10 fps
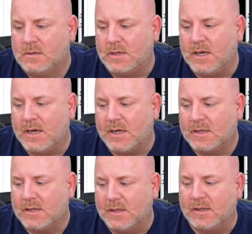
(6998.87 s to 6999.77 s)
Yeah,
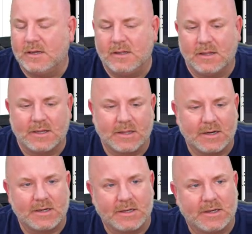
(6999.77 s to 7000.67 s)
I like that
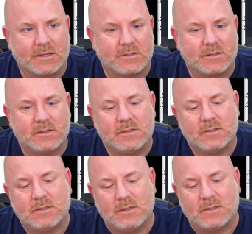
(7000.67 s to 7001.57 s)
idea actually.
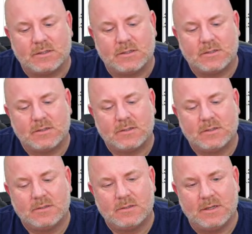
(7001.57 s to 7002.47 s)
That's
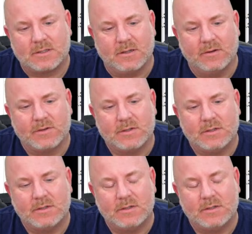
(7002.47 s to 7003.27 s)
clever.